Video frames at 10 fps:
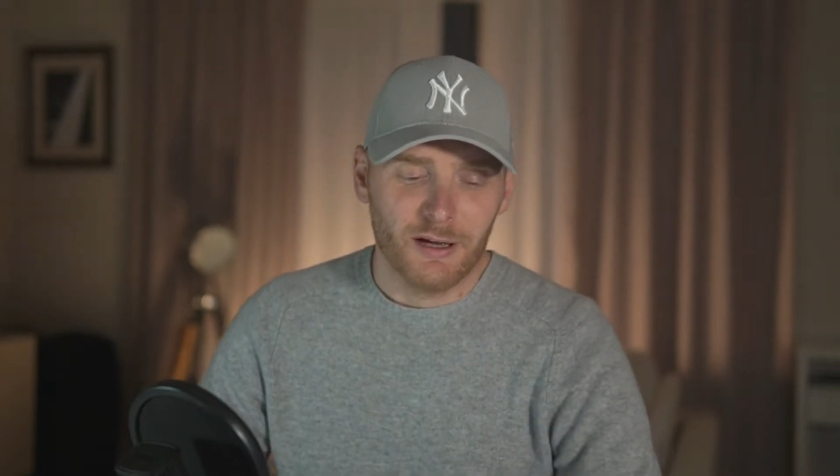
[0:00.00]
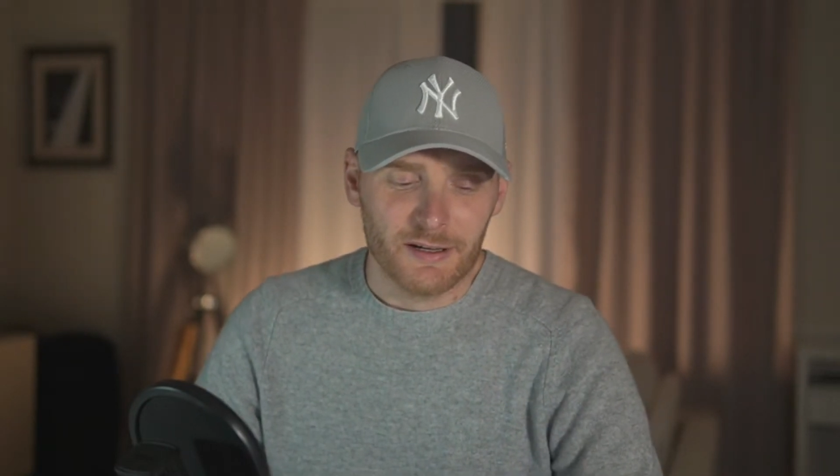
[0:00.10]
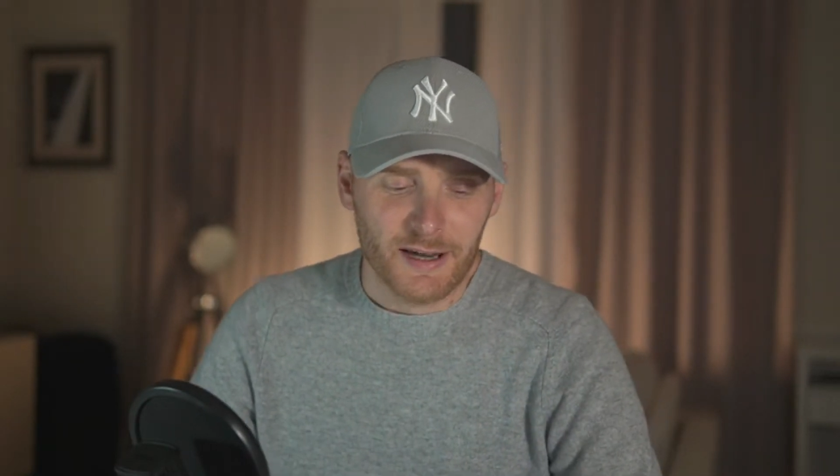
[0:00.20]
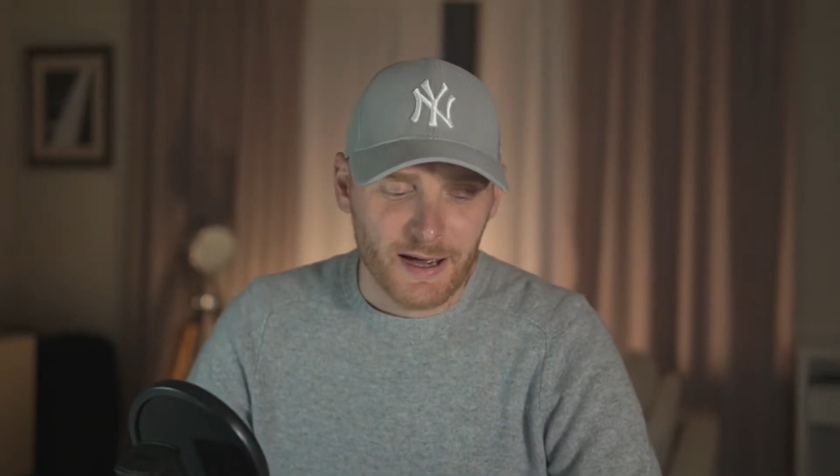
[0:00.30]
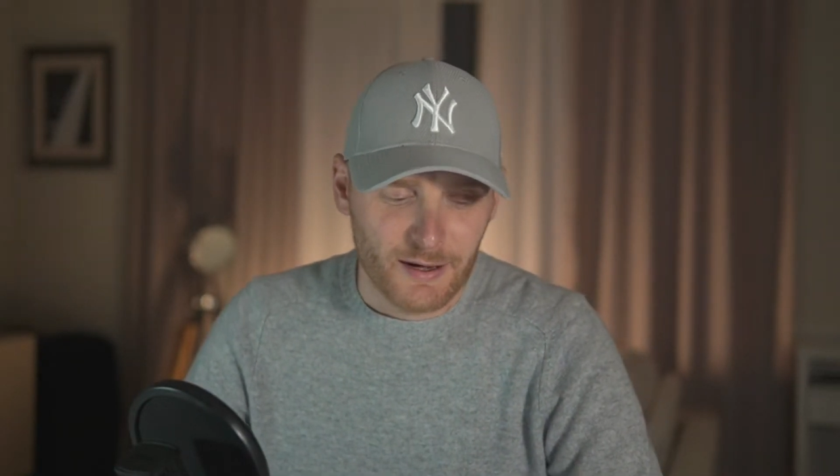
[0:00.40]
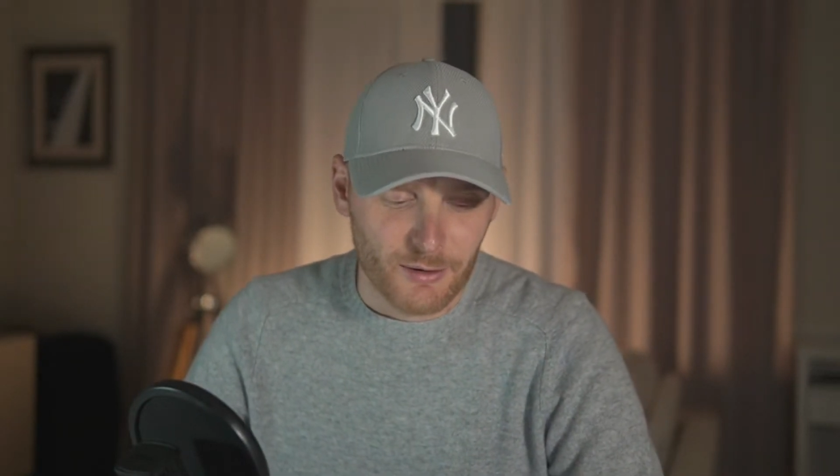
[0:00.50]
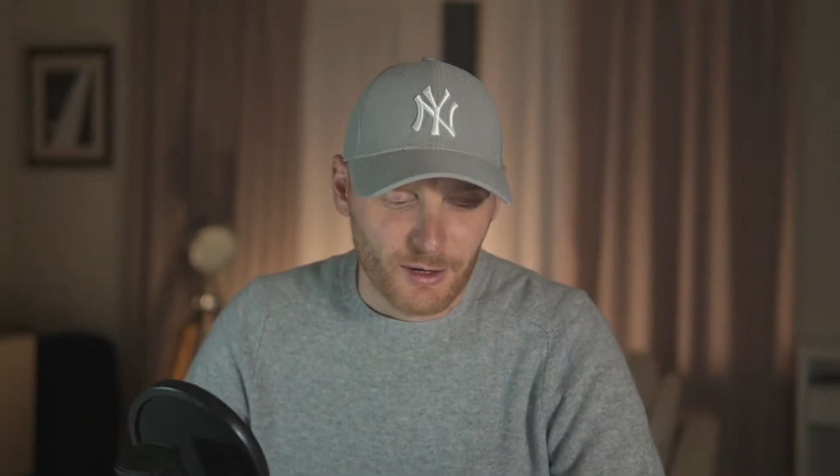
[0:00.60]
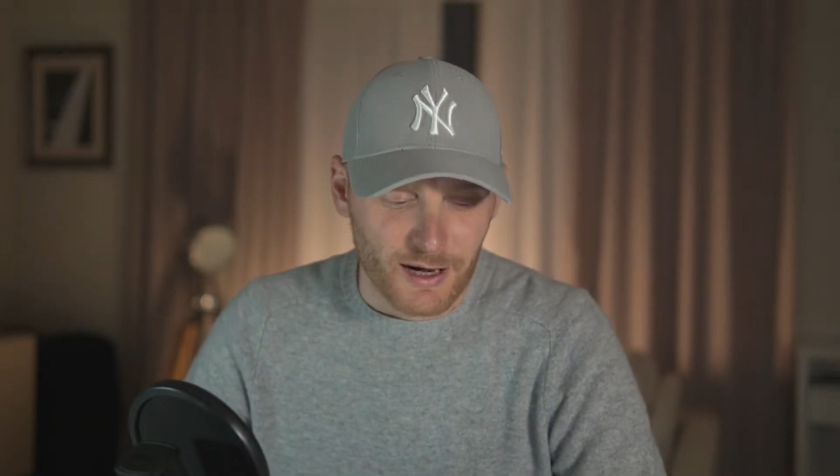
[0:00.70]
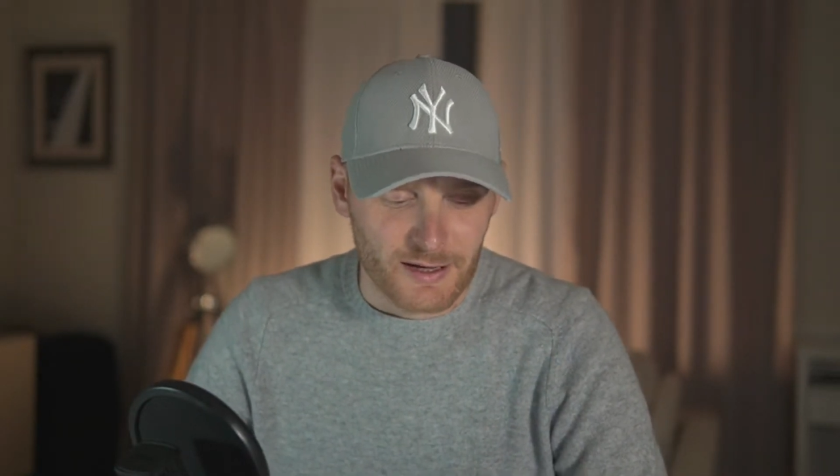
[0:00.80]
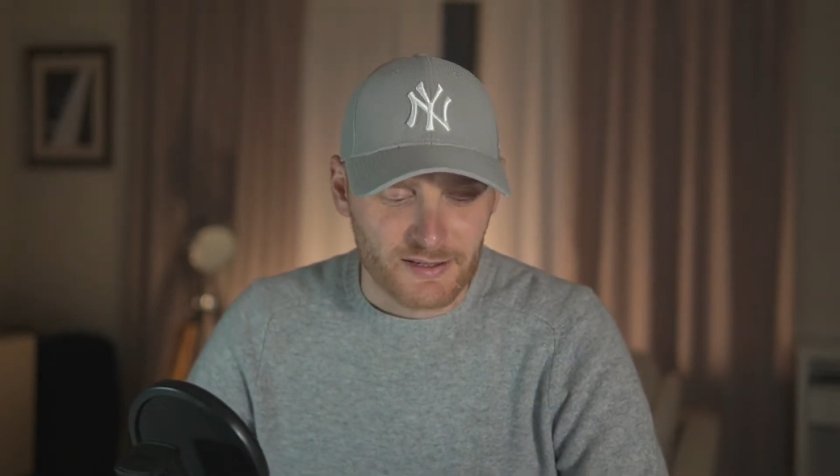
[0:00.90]
now
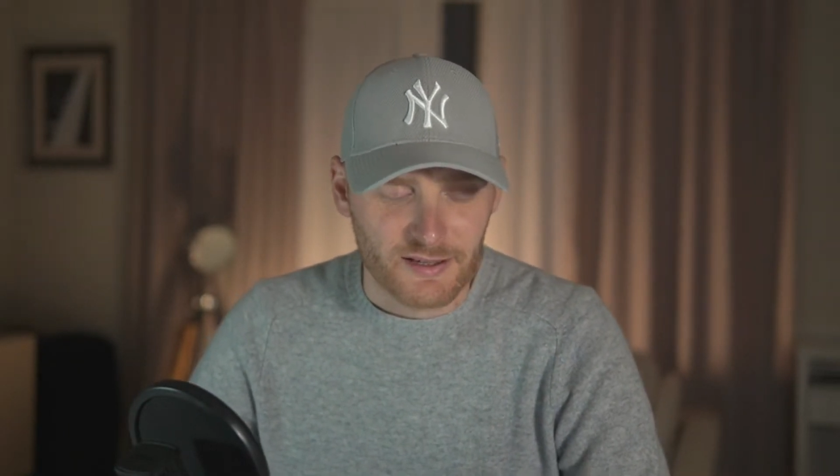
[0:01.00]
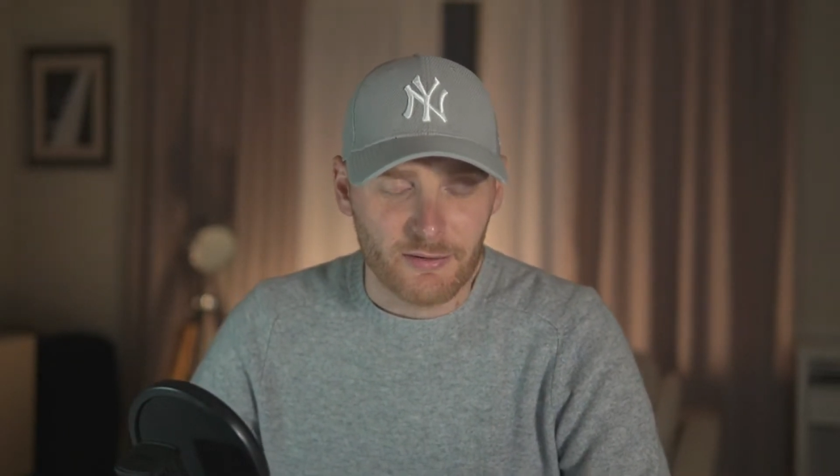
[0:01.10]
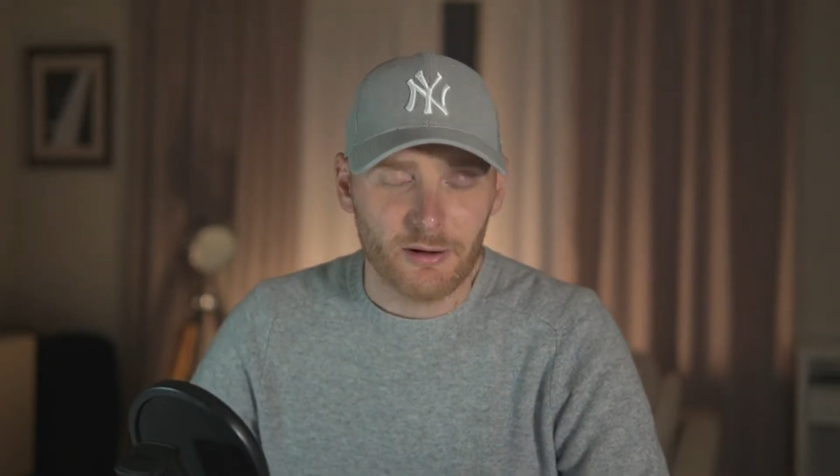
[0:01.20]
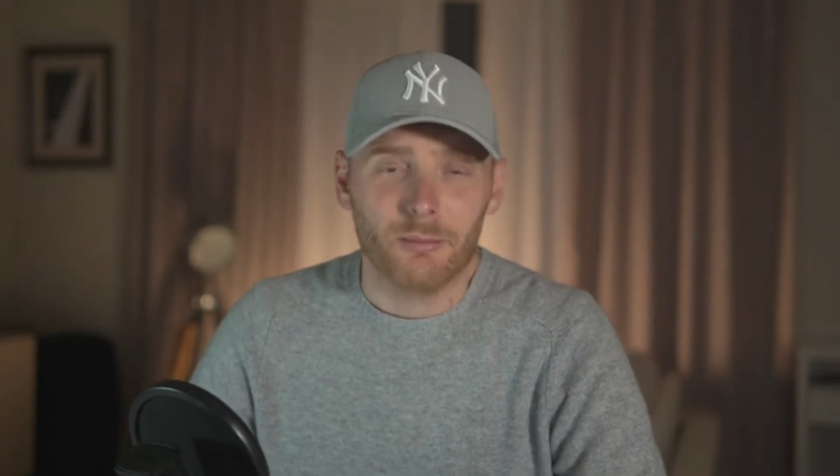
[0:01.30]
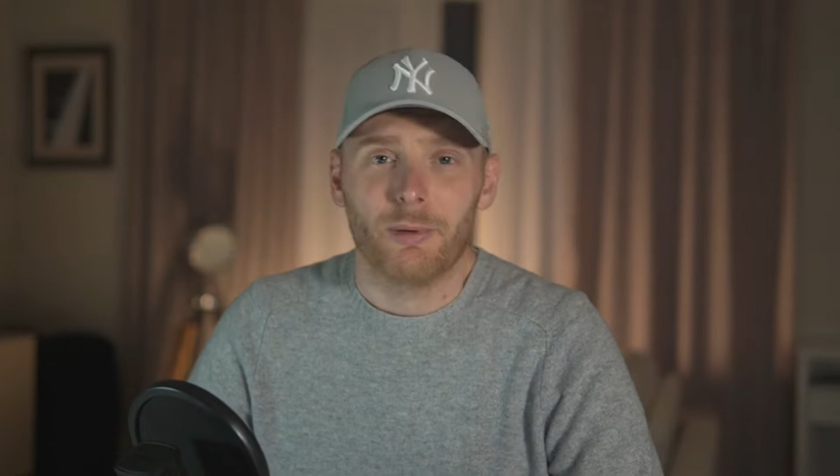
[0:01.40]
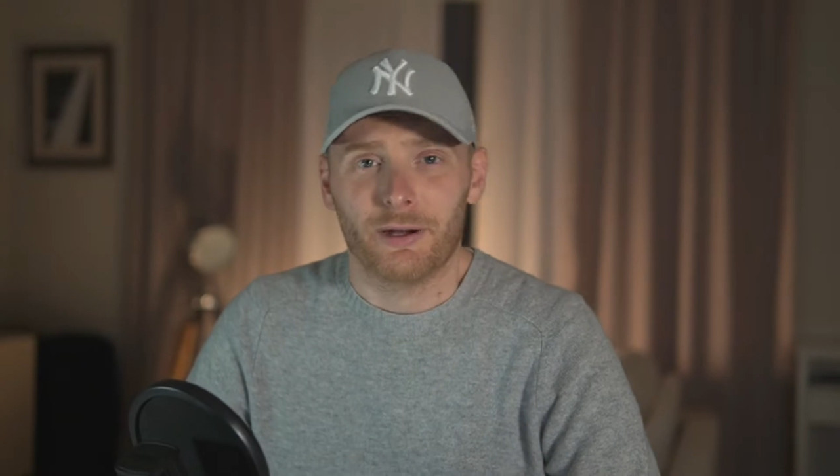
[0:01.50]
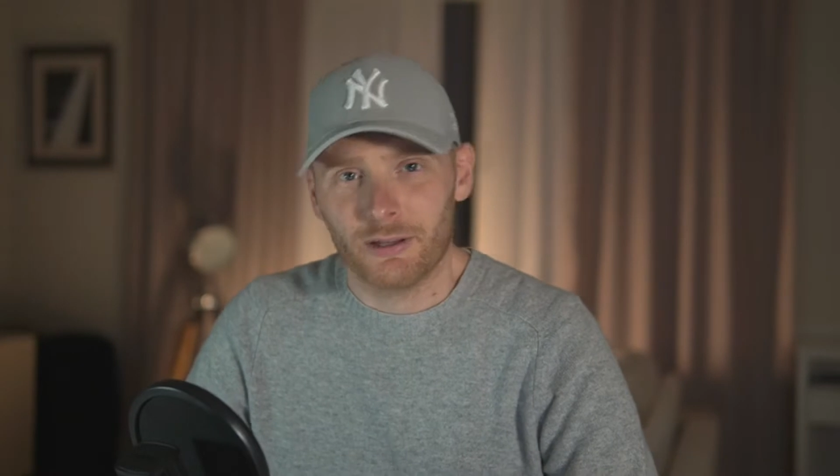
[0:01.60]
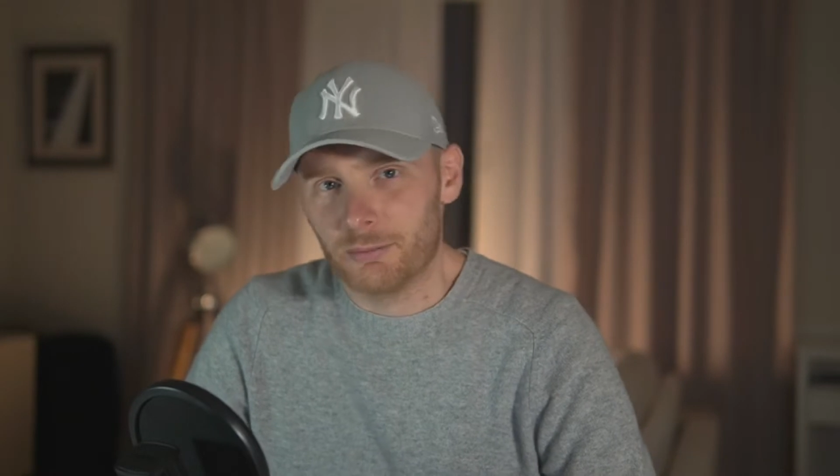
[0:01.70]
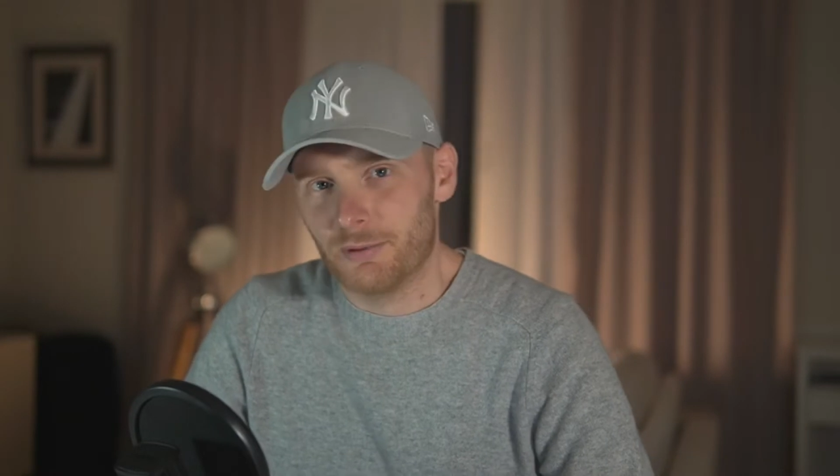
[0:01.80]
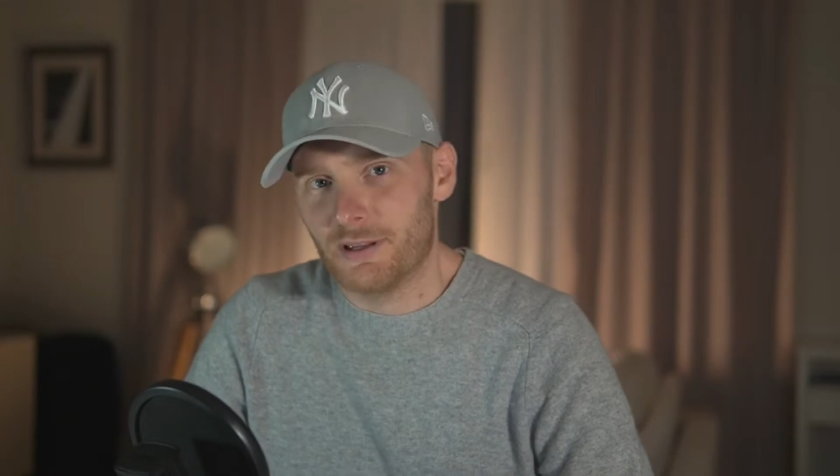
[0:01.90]
has several
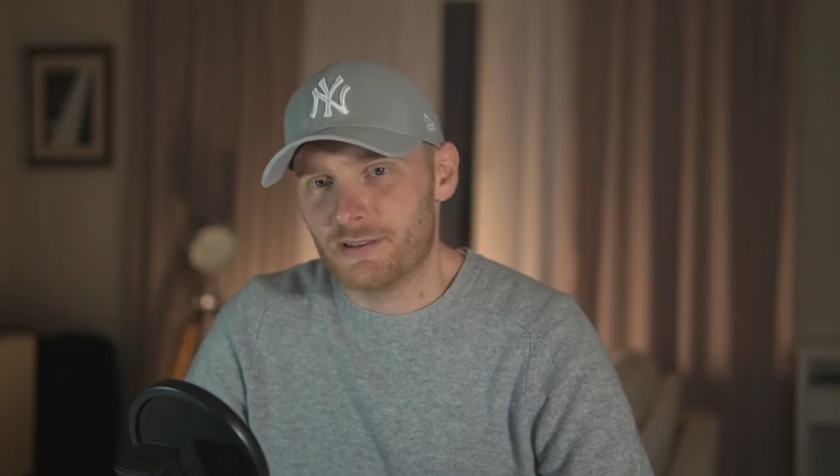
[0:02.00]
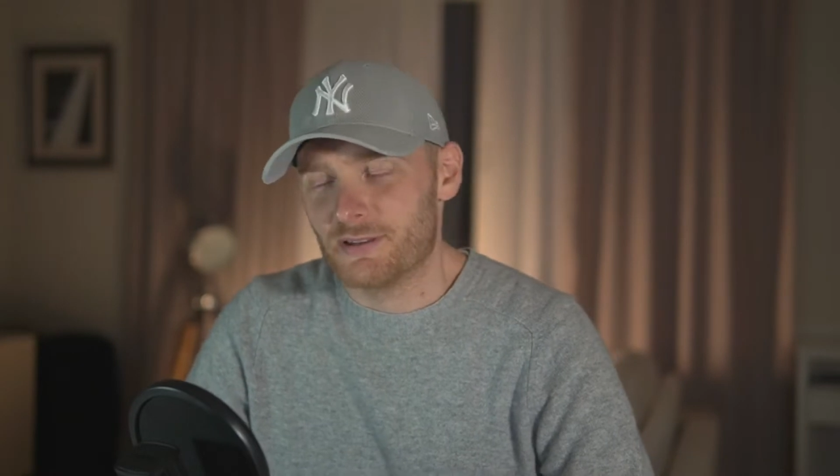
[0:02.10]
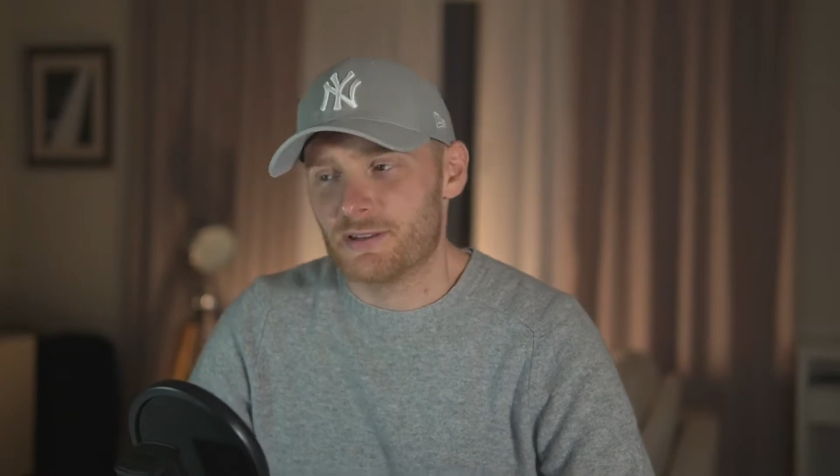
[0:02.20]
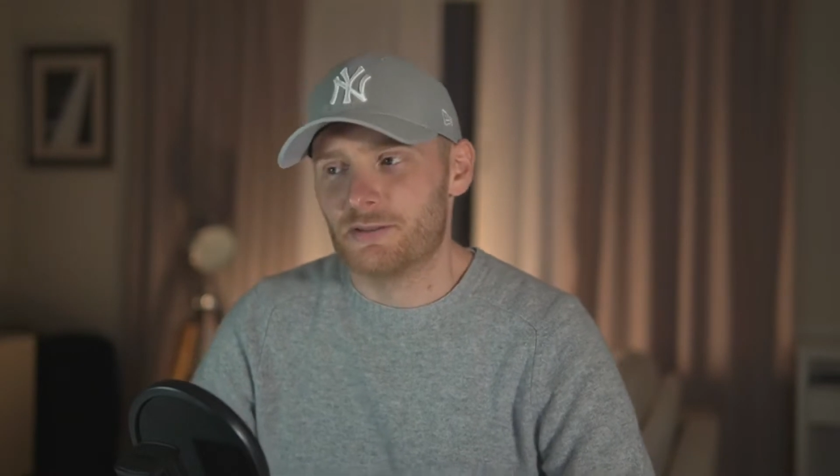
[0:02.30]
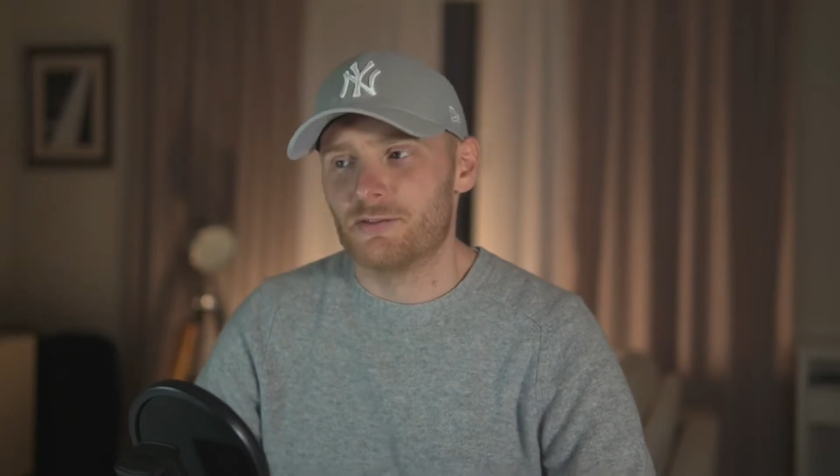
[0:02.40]
marketplaces